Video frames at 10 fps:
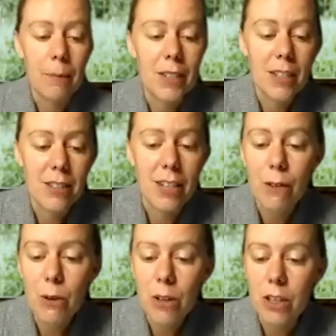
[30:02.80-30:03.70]
see if
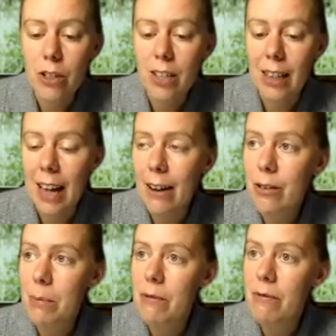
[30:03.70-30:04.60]
you can just allow
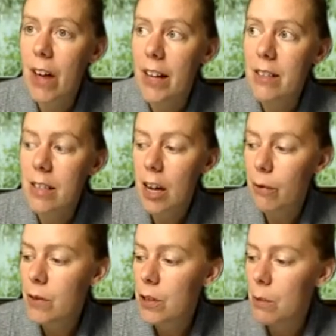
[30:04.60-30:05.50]
some of that
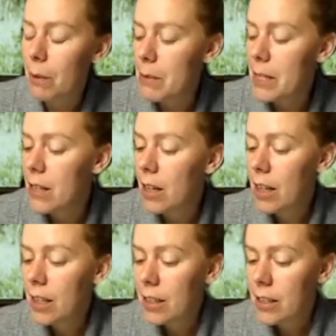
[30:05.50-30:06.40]
stuff to maybe
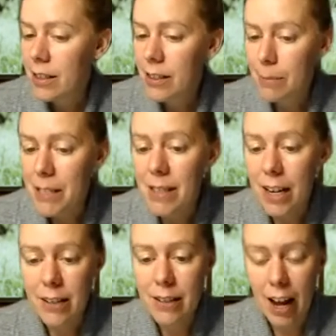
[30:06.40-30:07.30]
be
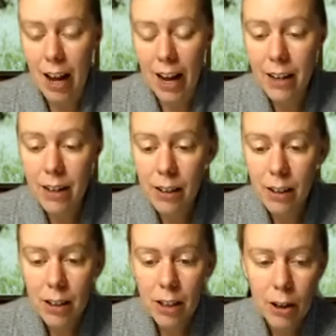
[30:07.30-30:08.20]
set aside
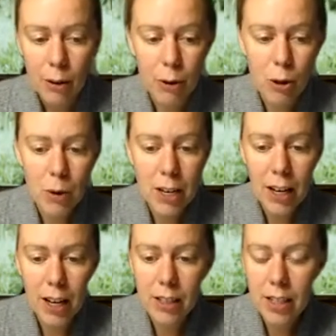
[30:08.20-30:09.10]
for the
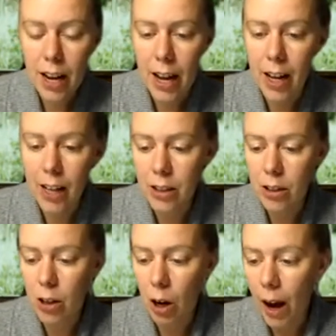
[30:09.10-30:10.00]
weekend and
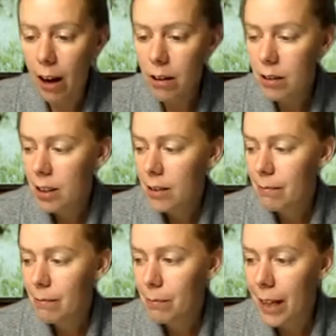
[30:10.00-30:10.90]
go out,
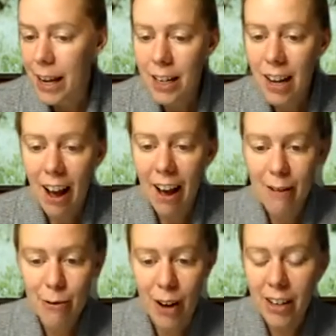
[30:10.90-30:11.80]
play,
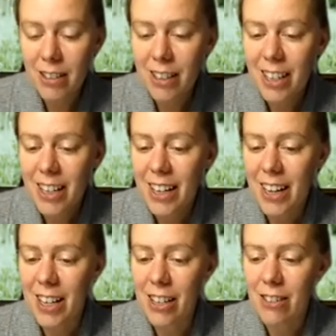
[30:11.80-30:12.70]
have fun,
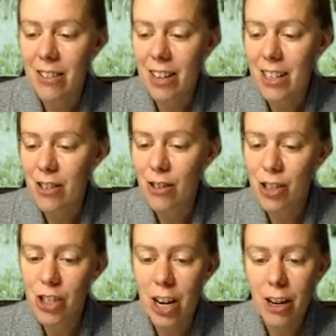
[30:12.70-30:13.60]
and
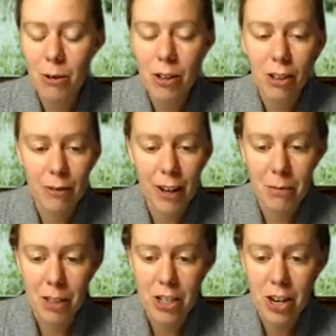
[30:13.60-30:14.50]
share with your
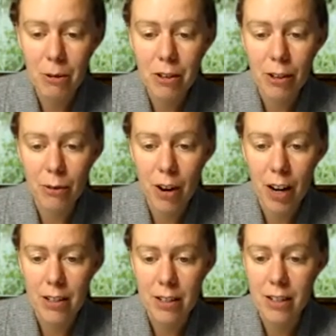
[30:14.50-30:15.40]
family, share with your
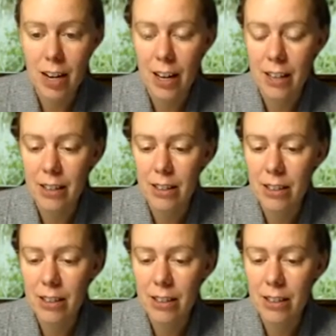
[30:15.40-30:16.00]
friends, and